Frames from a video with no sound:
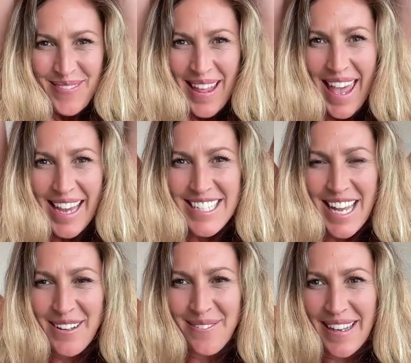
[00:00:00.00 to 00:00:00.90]

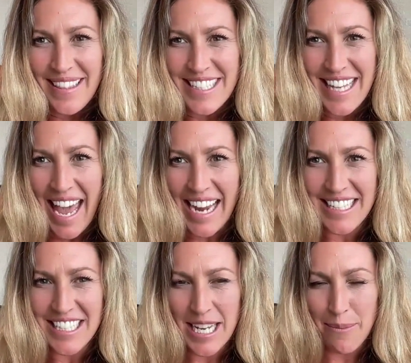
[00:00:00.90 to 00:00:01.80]
Exhale, find this
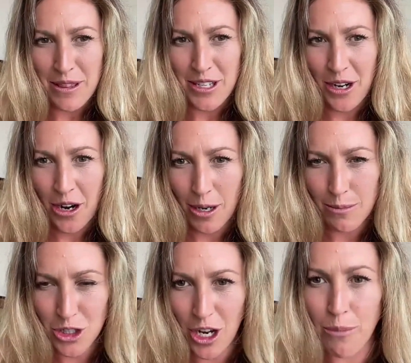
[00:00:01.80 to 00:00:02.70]
cactus shape with your
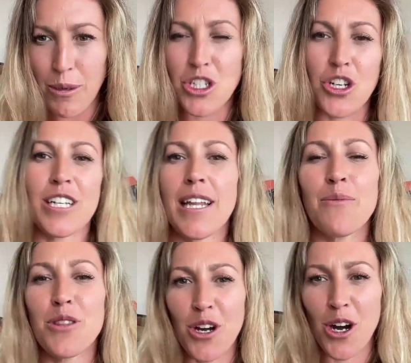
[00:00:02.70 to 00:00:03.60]
arms. Your elbows are in
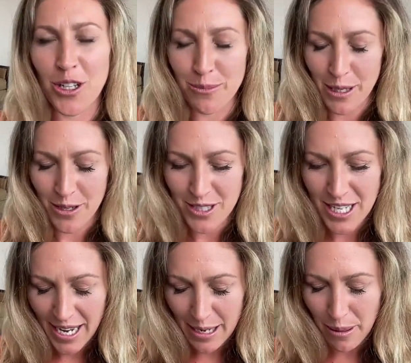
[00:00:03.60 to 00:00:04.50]
line with the collarbone.
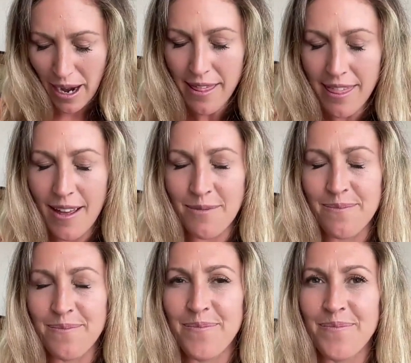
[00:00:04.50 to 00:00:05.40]
Take a breath.
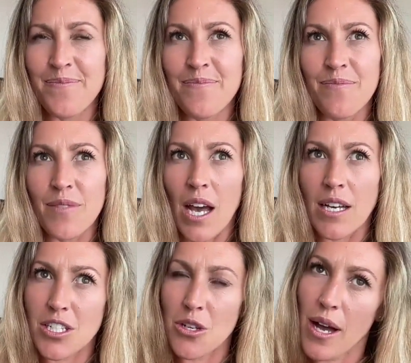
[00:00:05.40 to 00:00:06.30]

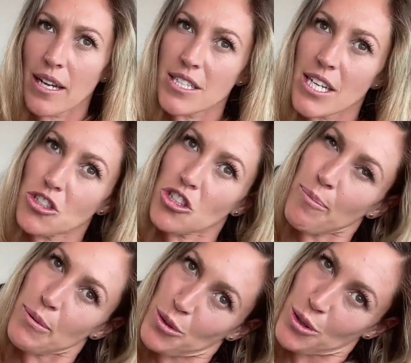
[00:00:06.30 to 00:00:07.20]
As you exhale,
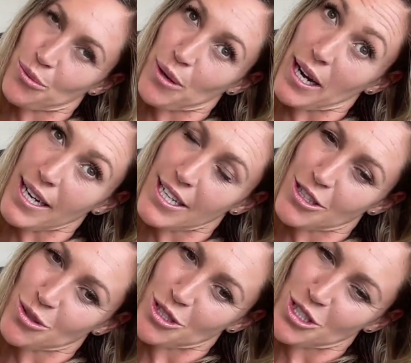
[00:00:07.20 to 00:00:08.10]
drop your right ear
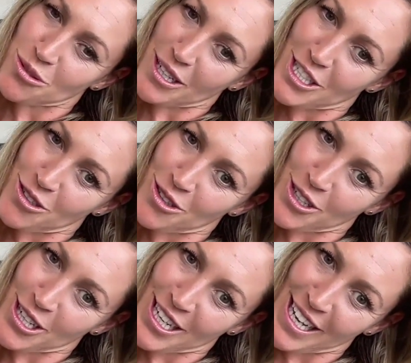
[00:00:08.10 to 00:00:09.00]
towards your right shoulder.
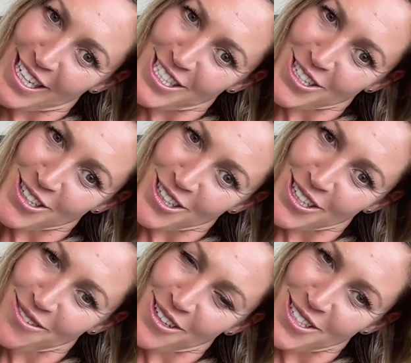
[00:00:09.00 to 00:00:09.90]
You're going to
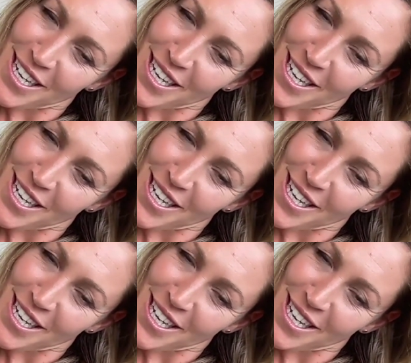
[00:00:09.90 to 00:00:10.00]
internally rotate